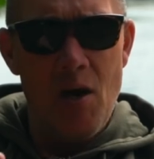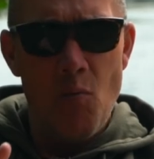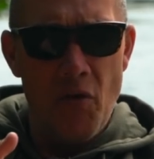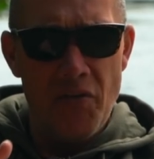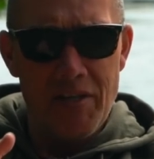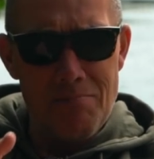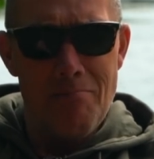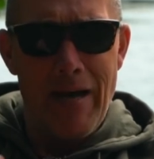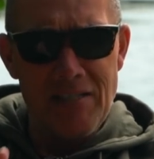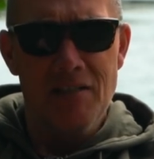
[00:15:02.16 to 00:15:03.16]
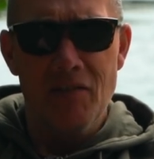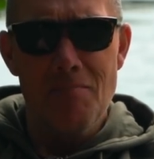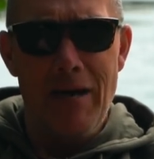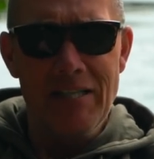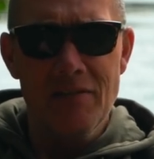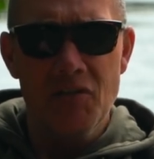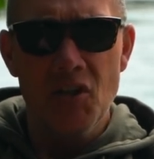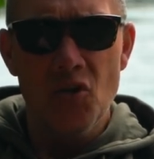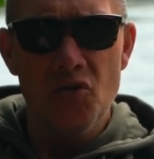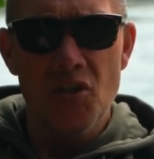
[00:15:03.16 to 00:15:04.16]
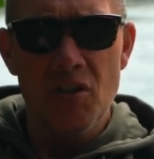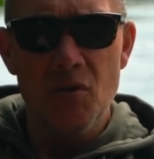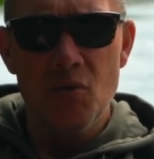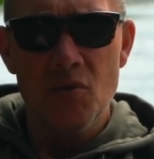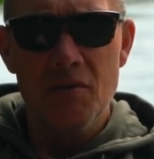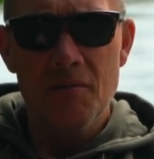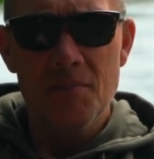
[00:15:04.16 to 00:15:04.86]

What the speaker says: and one that is massively, massively underused.